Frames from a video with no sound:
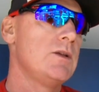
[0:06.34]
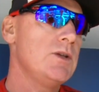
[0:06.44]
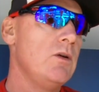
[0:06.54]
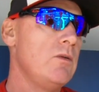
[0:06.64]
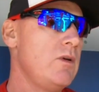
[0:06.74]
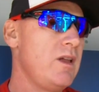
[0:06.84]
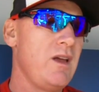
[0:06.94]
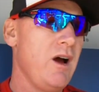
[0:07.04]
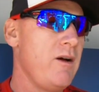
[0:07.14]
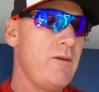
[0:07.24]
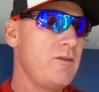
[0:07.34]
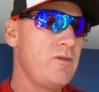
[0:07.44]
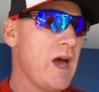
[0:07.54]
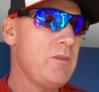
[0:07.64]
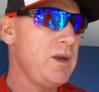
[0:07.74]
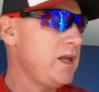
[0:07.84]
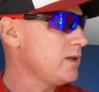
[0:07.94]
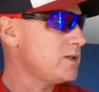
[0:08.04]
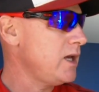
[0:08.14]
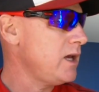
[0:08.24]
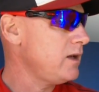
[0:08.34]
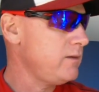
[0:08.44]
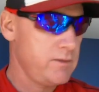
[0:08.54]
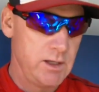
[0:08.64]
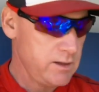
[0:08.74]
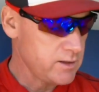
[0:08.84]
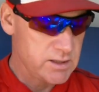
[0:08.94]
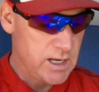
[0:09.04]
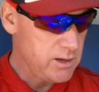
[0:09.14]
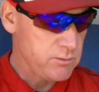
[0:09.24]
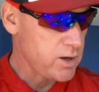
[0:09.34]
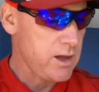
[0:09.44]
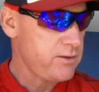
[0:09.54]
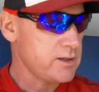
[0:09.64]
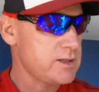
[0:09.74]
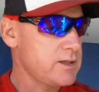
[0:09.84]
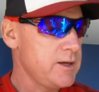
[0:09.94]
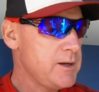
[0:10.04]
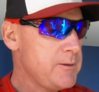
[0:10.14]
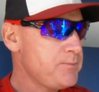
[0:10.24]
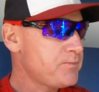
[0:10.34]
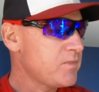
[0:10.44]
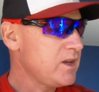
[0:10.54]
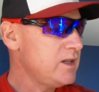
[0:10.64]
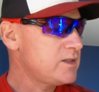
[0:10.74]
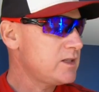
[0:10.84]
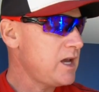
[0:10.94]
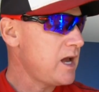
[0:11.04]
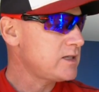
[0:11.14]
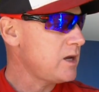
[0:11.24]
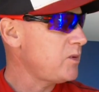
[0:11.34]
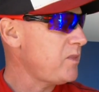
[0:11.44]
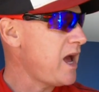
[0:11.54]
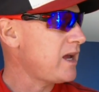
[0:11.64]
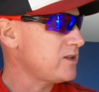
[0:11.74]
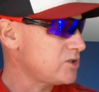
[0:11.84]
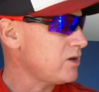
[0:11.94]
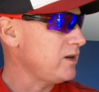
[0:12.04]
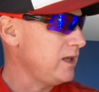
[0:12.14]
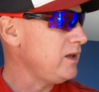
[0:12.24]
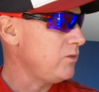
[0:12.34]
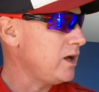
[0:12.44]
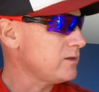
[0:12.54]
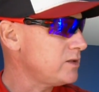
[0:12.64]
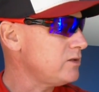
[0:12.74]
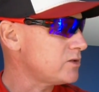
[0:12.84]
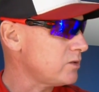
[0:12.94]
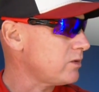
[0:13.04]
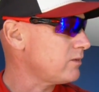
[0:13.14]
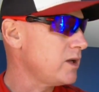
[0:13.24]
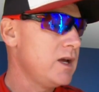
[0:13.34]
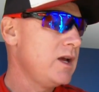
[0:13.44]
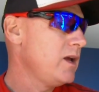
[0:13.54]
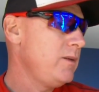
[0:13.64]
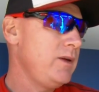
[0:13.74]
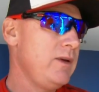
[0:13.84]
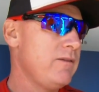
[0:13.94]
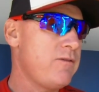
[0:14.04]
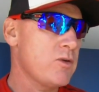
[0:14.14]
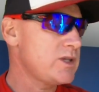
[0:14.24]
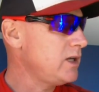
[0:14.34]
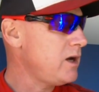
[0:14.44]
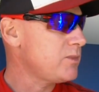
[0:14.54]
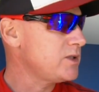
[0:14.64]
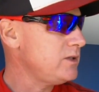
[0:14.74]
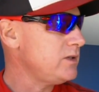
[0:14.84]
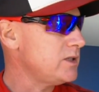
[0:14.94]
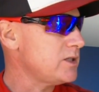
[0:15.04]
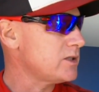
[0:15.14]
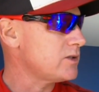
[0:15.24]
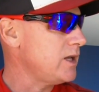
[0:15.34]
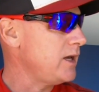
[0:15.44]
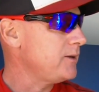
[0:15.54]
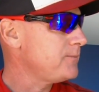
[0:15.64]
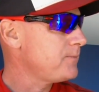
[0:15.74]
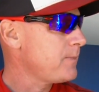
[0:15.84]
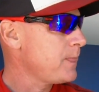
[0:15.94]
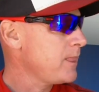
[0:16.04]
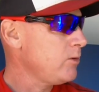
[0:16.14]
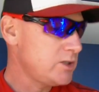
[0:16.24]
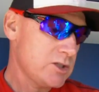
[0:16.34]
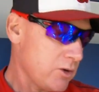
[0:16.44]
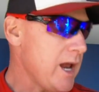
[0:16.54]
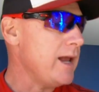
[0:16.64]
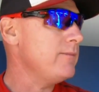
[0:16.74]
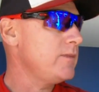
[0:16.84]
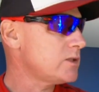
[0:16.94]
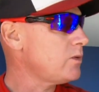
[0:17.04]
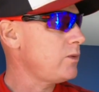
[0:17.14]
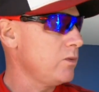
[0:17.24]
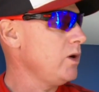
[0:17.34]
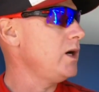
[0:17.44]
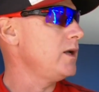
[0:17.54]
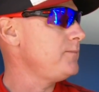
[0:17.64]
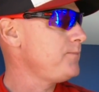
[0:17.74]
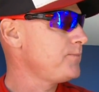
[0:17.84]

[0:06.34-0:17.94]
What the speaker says: So that being said, in the same breath, it's guys coming back and starting to hit well, too. So we have 14 opportunities yesterday, which is great. That's what we want.